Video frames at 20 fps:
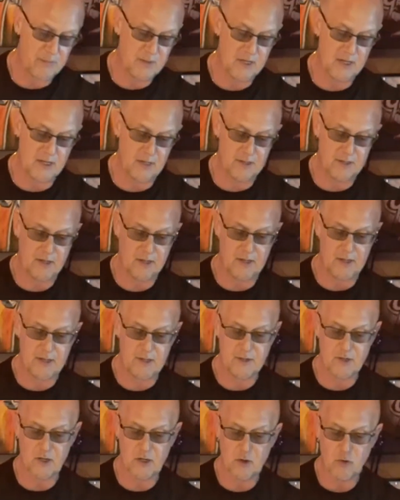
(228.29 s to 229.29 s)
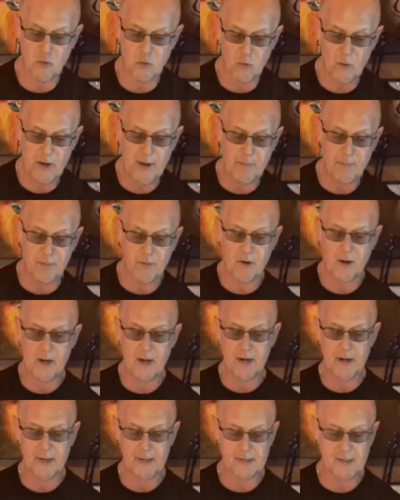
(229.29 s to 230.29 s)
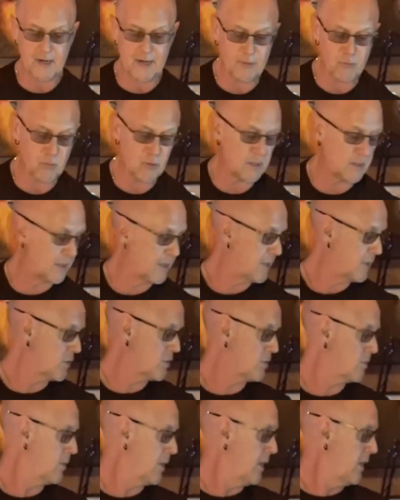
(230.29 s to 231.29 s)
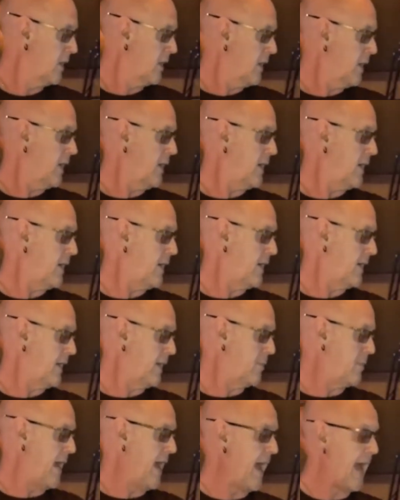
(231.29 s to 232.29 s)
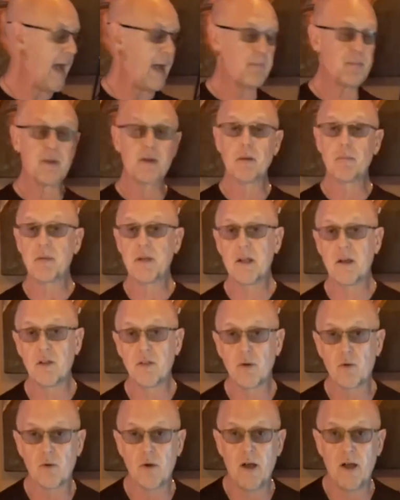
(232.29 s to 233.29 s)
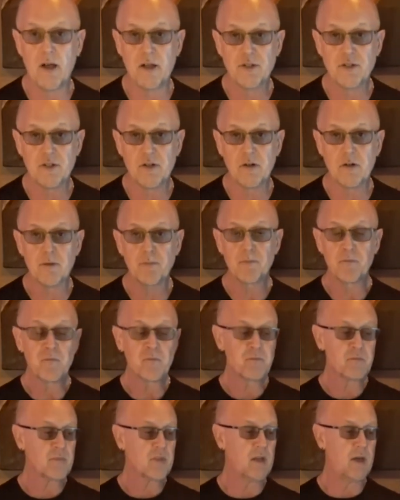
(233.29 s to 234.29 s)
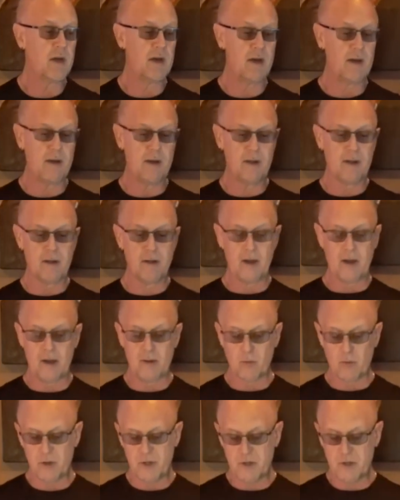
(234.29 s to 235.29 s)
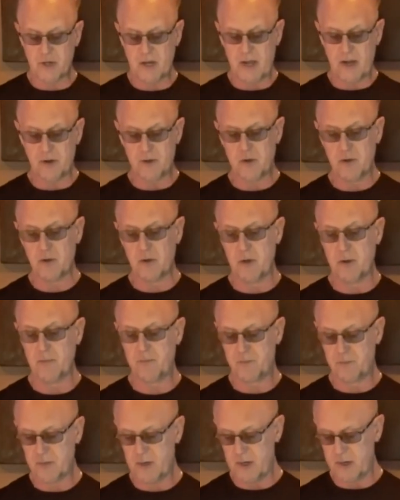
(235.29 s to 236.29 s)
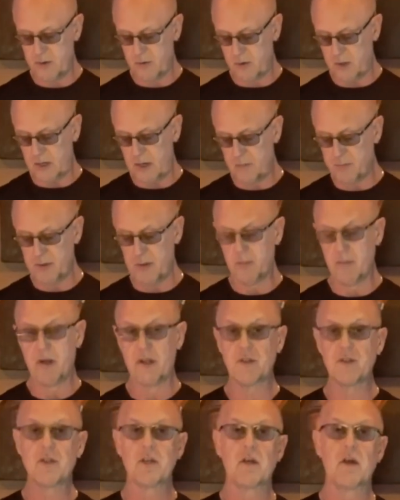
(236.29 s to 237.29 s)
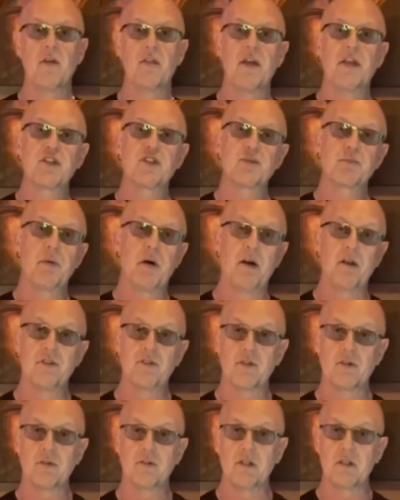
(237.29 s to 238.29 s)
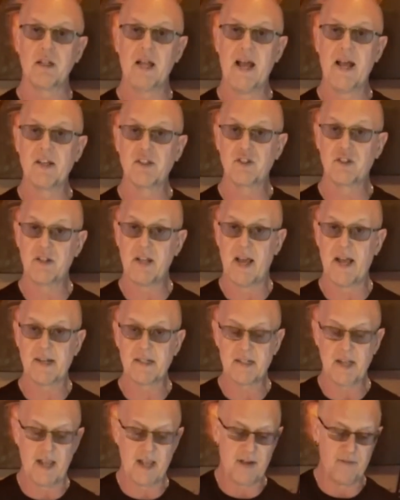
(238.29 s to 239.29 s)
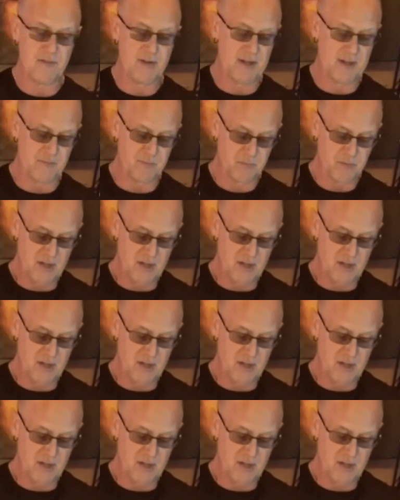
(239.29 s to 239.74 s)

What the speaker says: telling you, it's a great product. I really am happy to be on the roster. I reached out to them, I don't know, a couple of months ago. They sponsored the last Deck Day event.